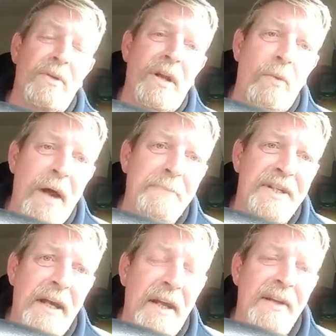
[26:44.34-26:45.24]
with their
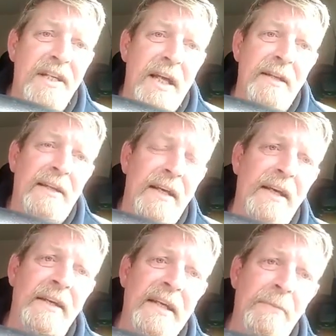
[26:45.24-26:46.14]
website and they send it
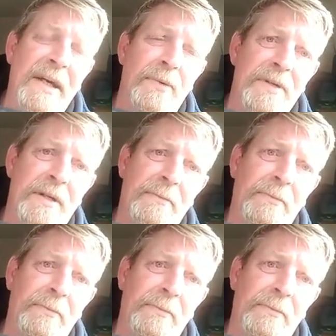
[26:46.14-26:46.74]
to you in emails.